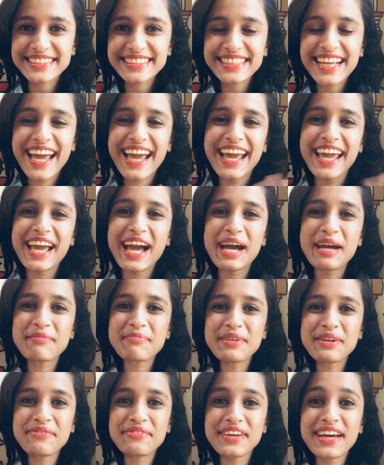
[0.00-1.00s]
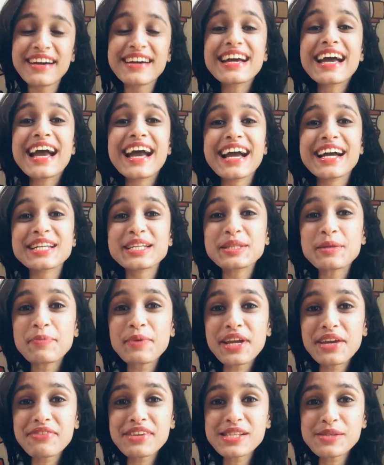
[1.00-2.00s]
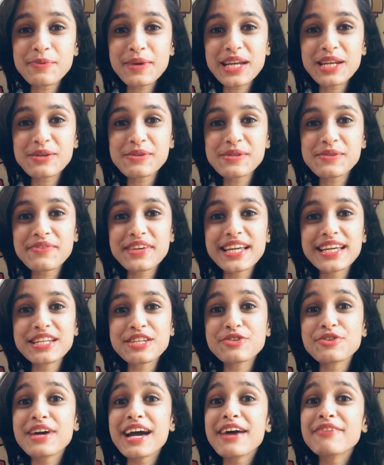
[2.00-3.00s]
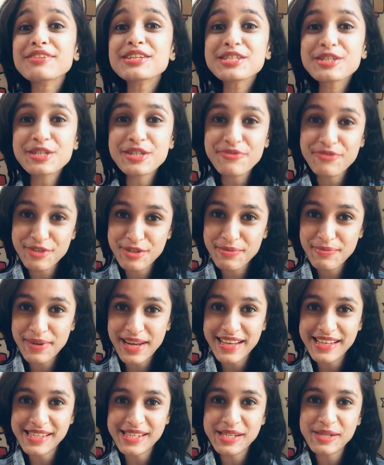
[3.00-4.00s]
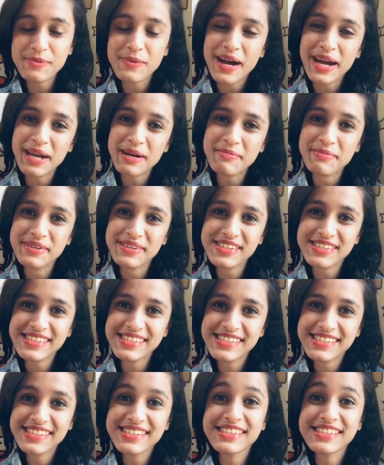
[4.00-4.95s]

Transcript: Hey, I'm Nivya, and in the previous videos, we traveled to different places via books.